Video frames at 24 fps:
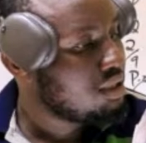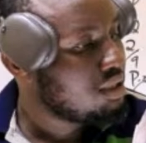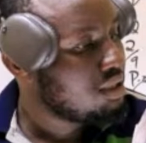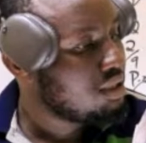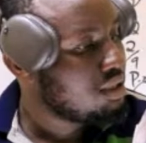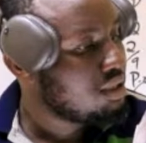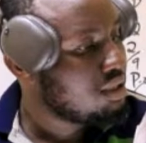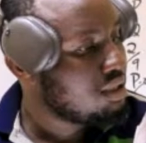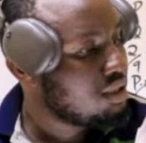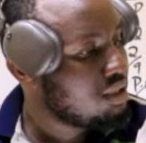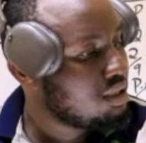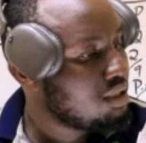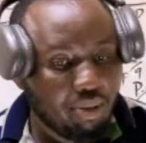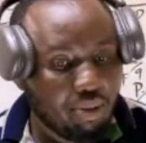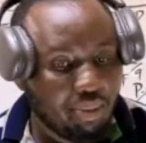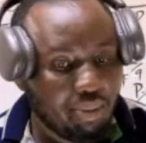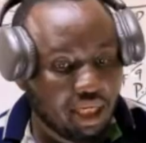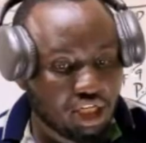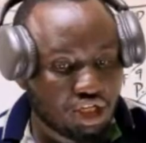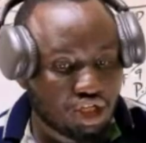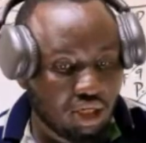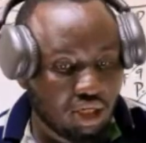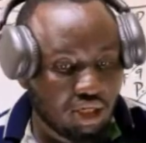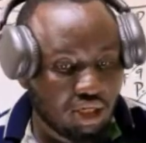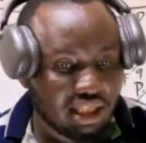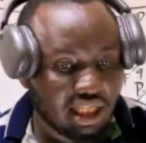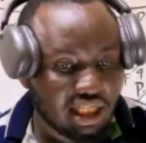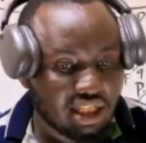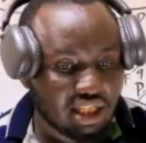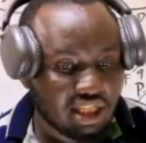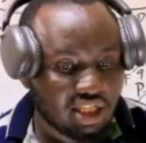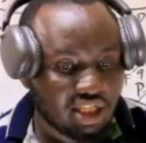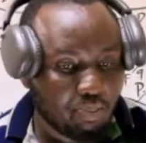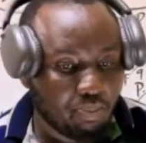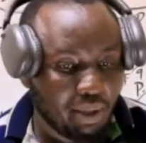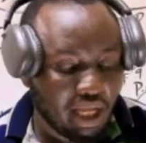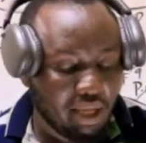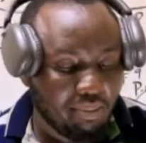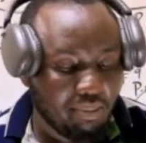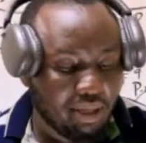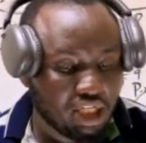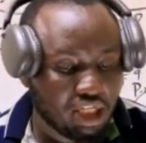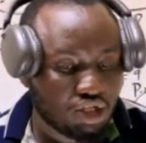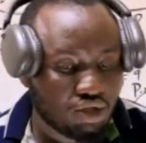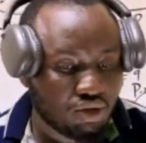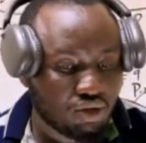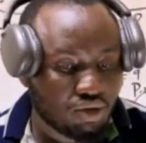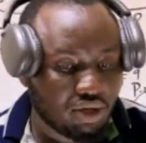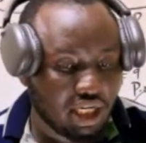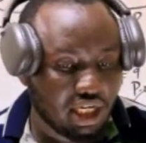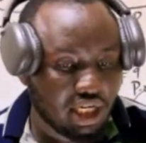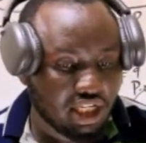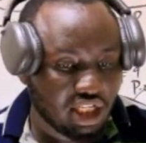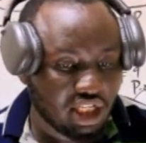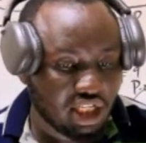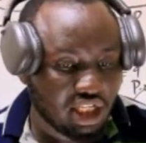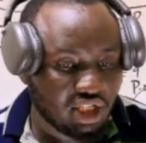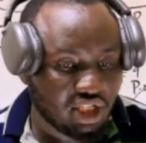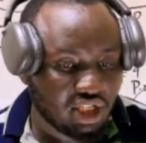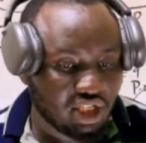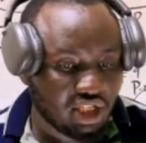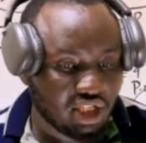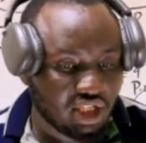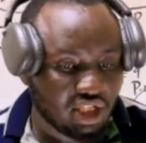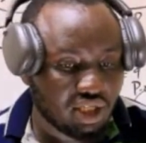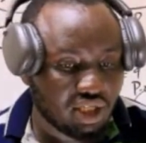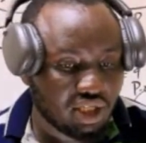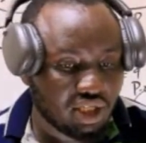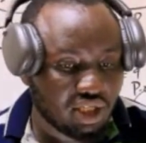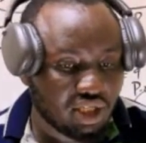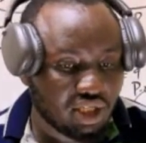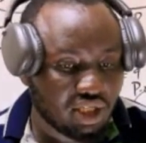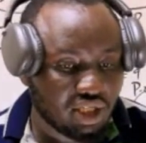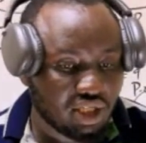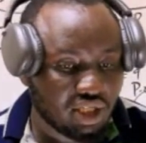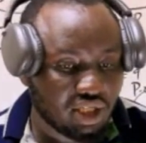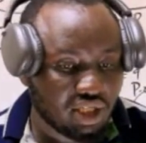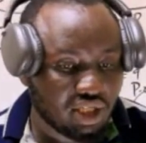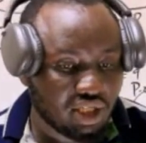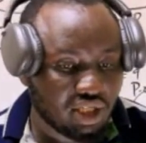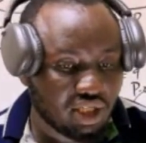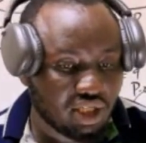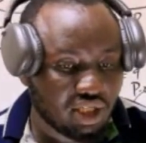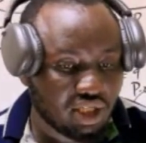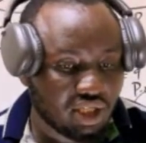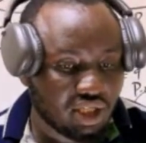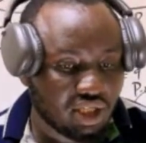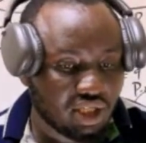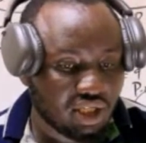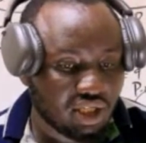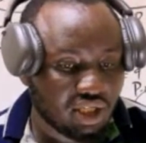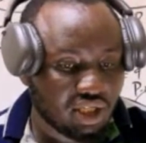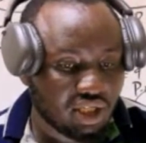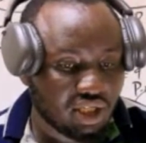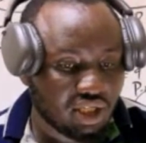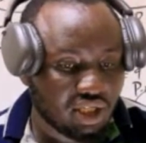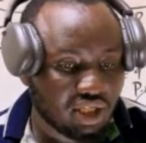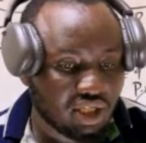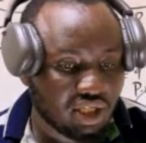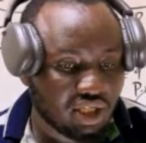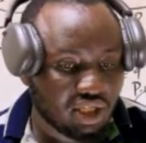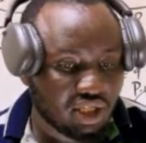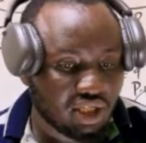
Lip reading: Have we been told that there's a payment to creditors? Yes, we